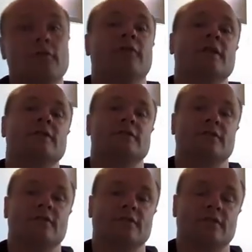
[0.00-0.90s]
features
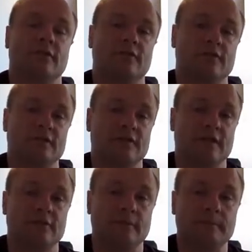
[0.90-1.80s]
on the surface,
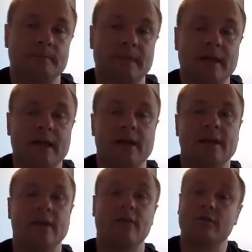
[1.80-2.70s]
etc.
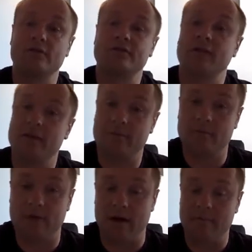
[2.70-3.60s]
Now, there are lots of other
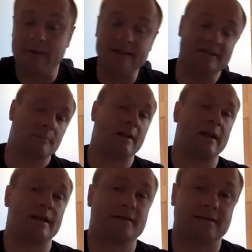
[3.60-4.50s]
amazing
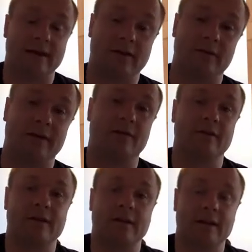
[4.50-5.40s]
planets out there,
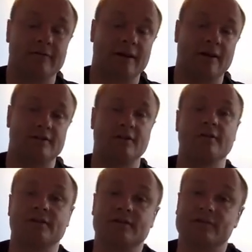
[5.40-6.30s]
and even in our
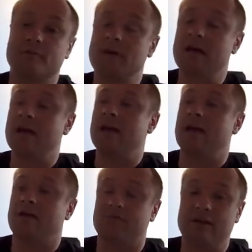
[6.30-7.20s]
solar system,
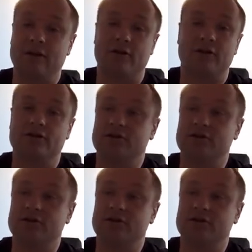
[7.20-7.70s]
and I'd really urge